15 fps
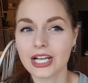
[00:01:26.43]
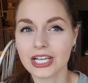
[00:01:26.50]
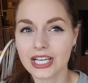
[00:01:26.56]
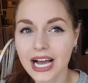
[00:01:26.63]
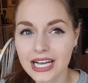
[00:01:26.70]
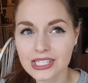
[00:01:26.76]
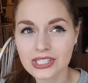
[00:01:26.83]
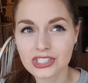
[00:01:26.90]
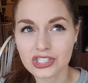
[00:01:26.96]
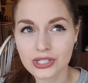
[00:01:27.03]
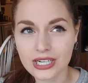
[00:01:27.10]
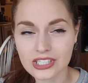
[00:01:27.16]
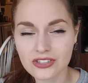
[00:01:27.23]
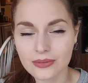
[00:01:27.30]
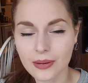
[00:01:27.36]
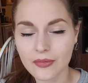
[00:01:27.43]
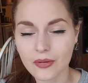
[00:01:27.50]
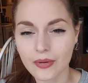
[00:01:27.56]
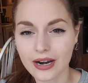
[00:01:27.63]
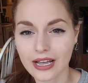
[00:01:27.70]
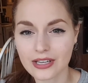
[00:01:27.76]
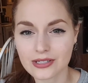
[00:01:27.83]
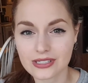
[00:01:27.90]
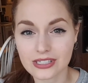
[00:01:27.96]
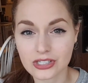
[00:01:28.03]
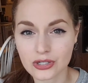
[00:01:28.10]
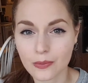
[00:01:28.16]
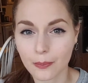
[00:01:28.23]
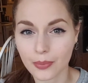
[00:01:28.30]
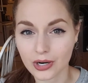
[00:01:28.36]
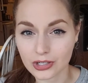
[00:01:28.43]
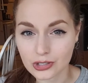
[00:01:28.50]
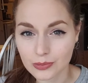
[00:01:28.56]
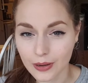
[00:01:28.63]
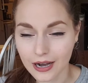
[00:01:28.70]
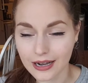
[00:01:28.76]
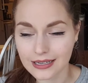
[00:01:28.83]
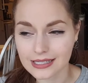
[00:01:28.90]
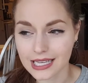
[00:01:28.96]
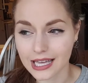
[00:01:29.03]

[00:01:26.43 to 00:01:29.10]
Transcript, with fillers: Guys, do you guys remember when I used to do Birchbox